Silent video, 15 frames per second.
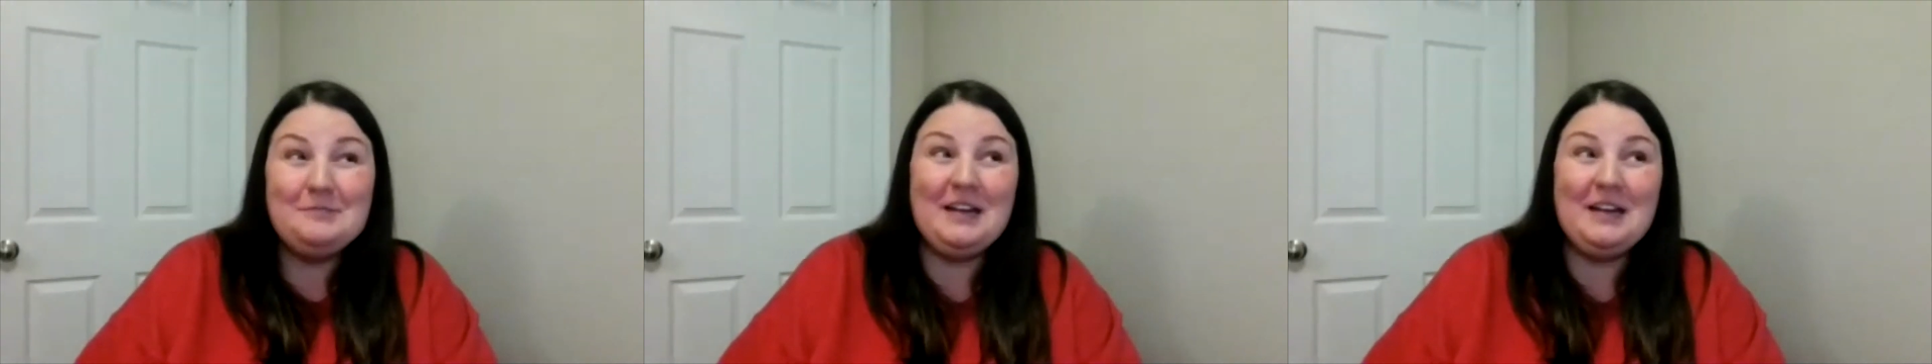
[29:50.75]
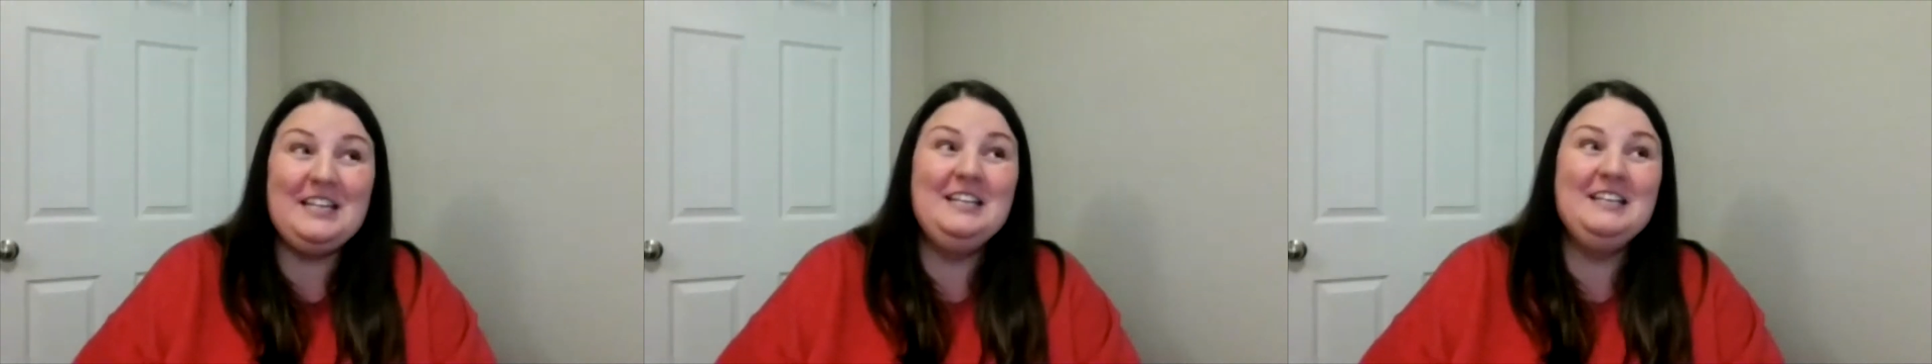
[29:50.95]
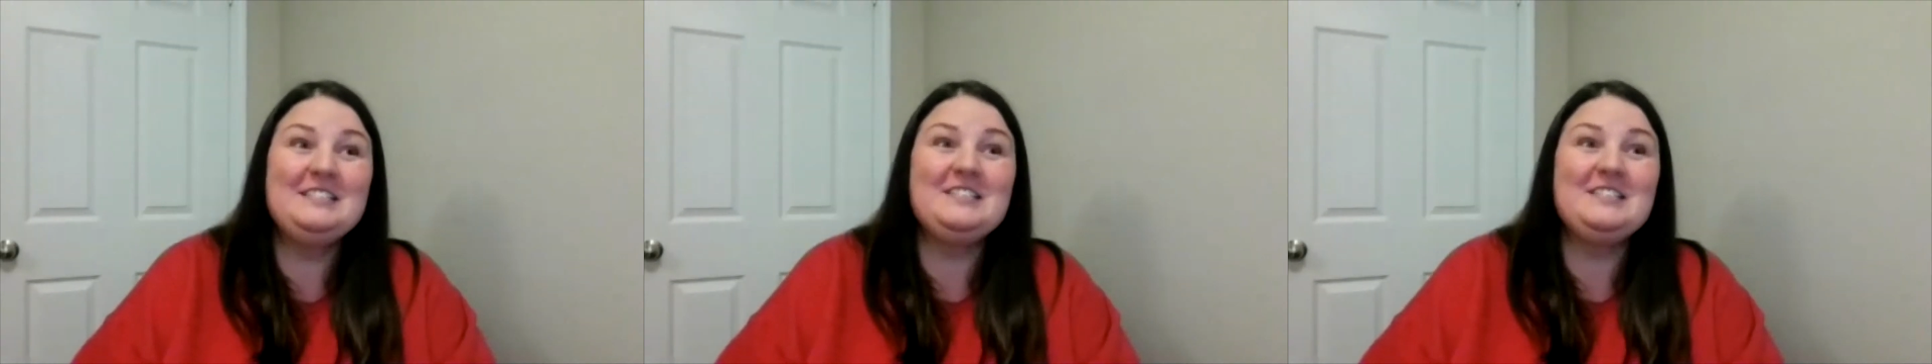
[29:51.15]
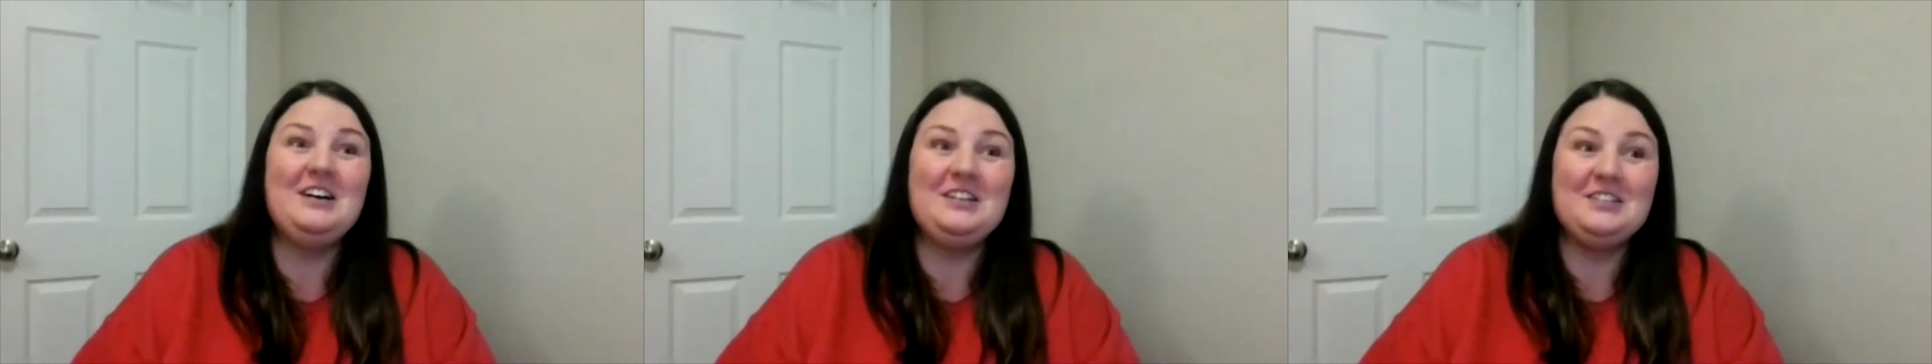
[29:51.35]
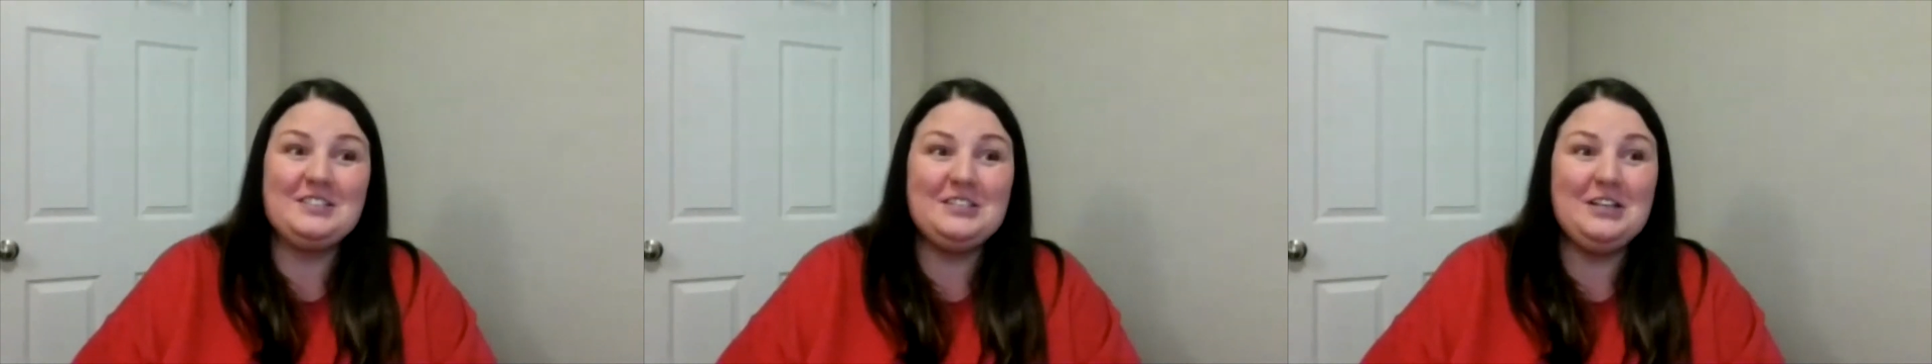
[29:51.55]
but he is
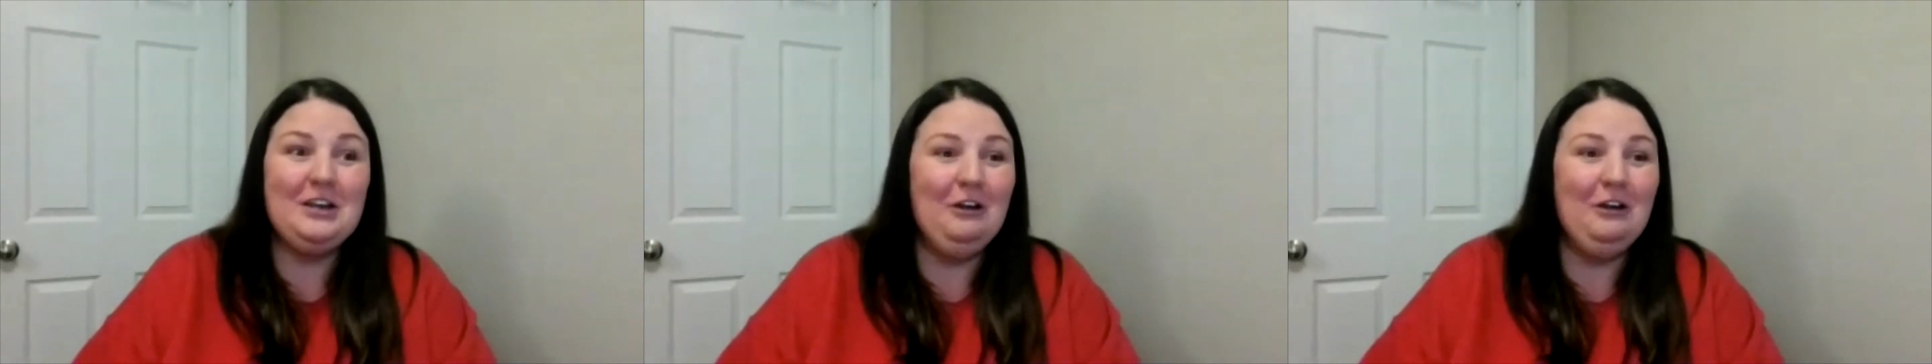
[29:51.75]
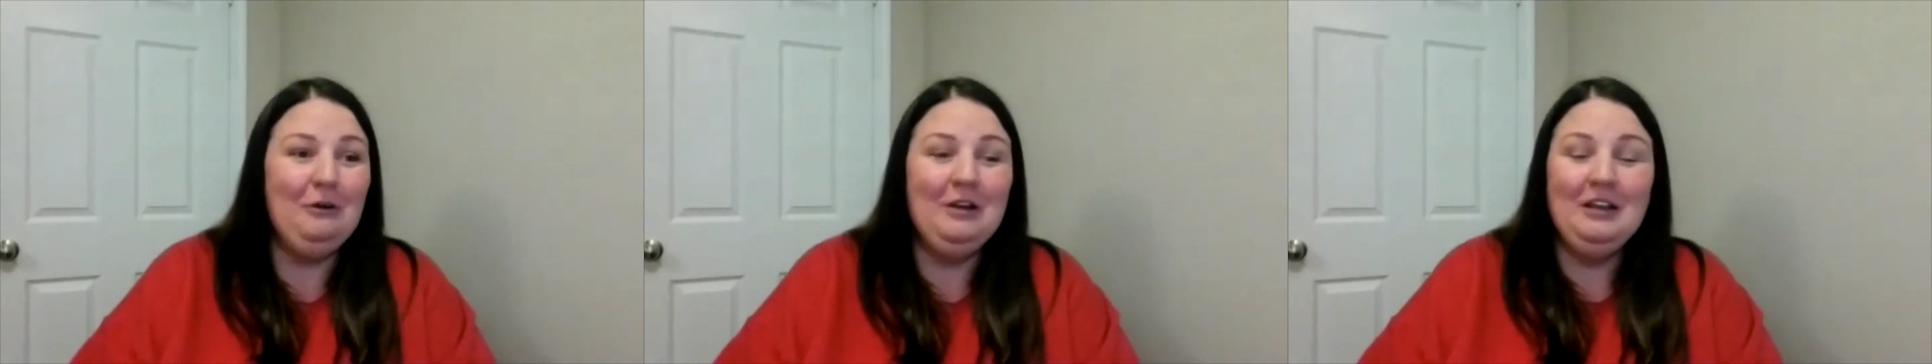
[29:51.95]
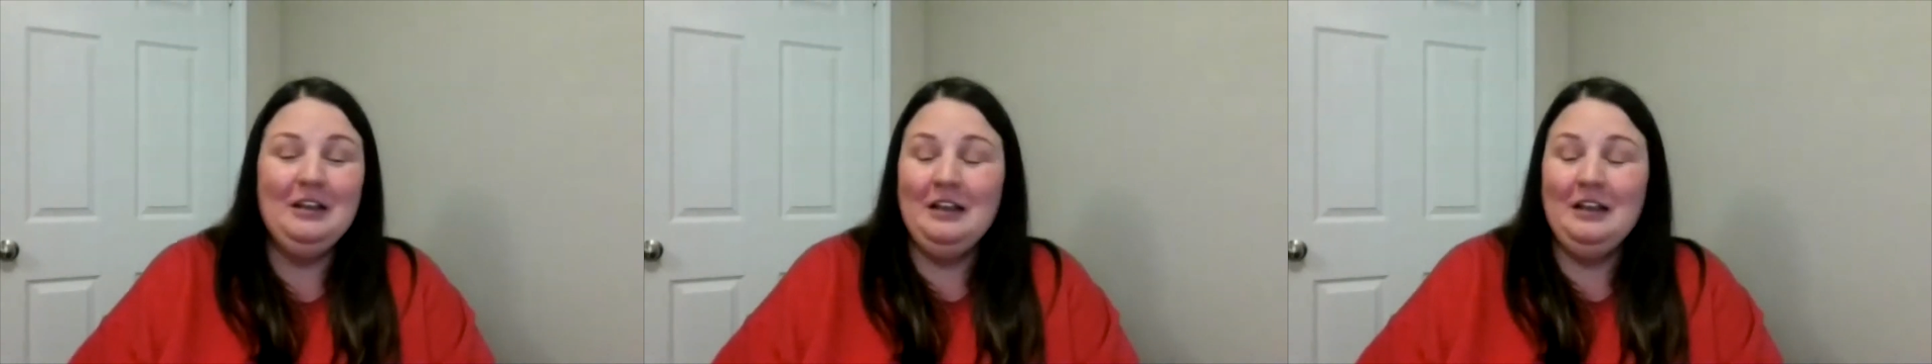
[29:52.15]
also